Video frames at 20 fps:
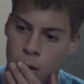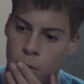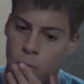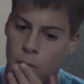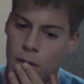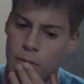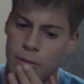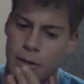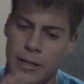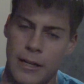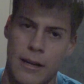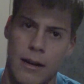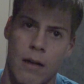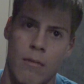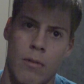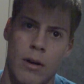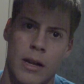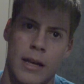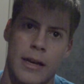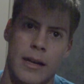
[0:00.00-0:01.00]
While we're here, I
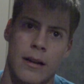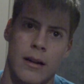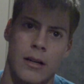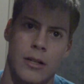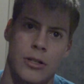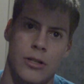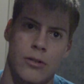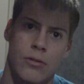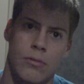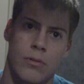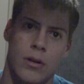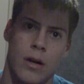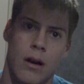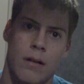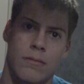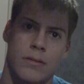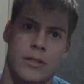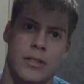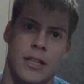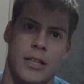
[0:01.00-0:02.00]
want to get on to a
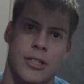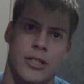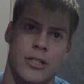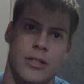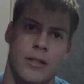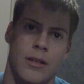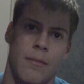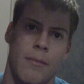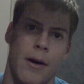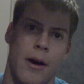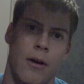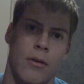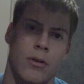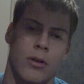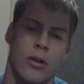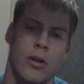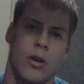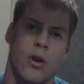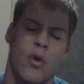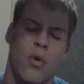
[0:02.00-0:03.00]
conversation about
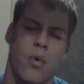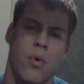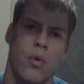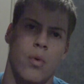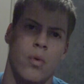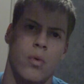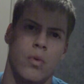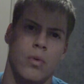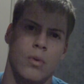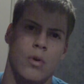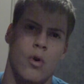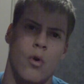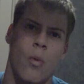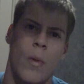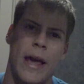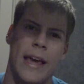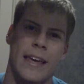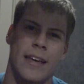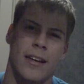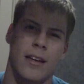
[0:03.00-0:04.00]

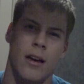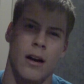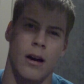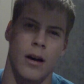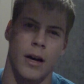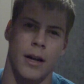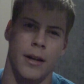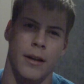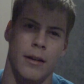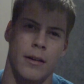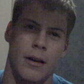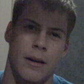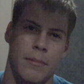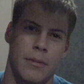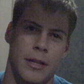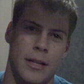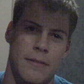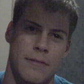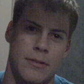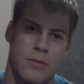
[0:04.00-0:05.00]
QuakeCon, I
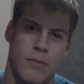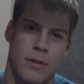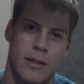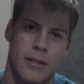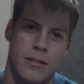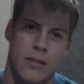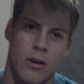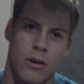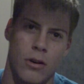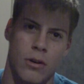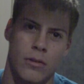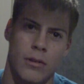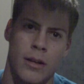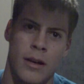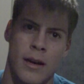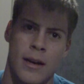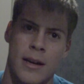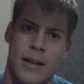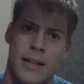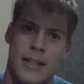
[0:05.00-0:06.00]
believe is what it's called.
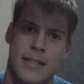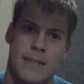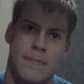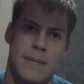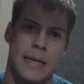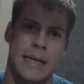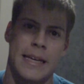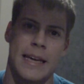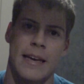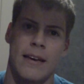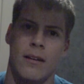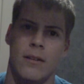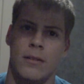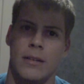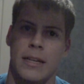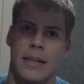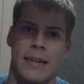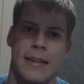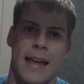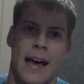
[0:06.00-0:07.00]
It's being
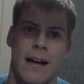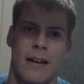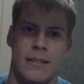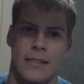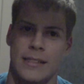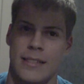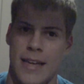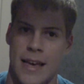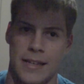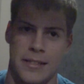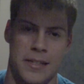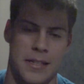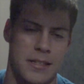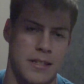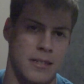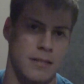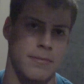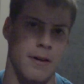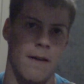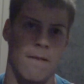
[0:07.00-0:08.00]
held in Dallas, Texas.
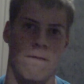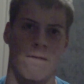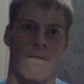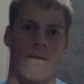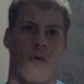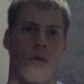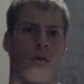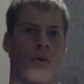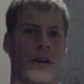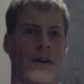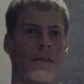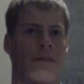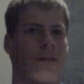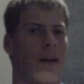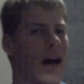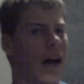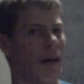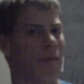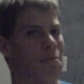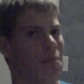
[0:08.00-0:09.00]
It's about
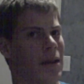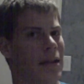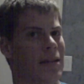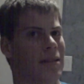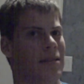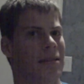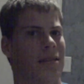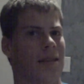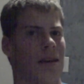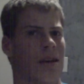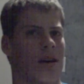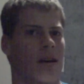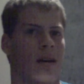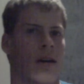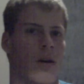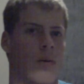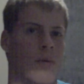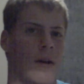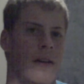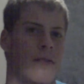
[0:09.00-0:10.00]
45 minutes
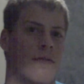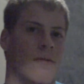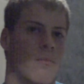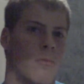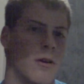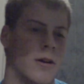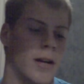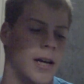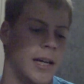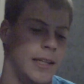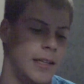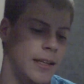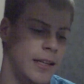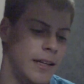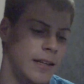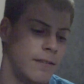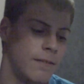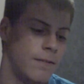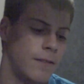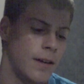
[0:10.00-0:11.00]
away from where I
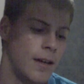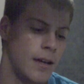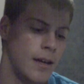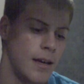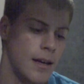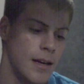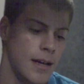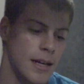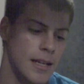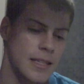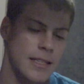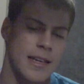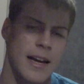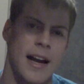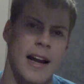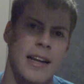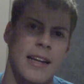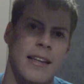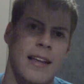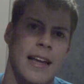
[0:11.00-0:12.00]
live. It's
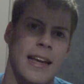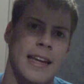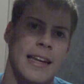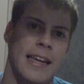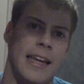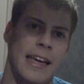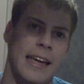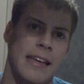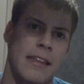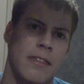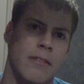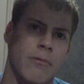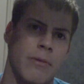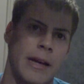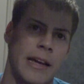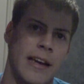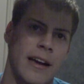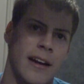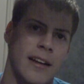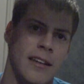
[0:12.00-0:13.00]
kind of like an
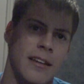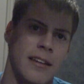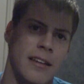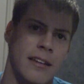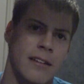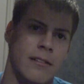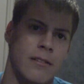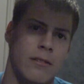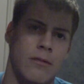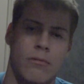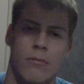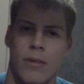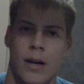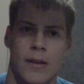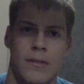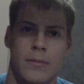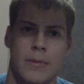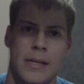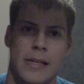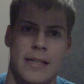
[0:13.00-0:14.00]
E3 kind of deal where
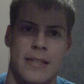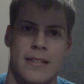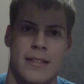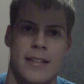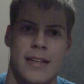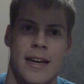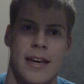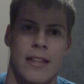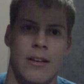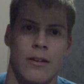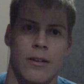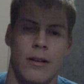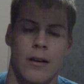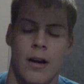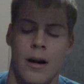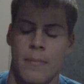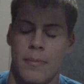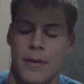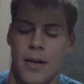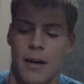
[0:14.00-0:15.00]
everybody gets together in
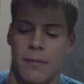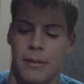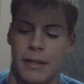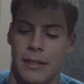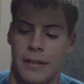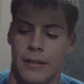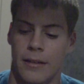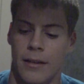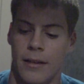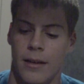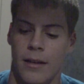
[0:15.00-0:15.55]
upcoming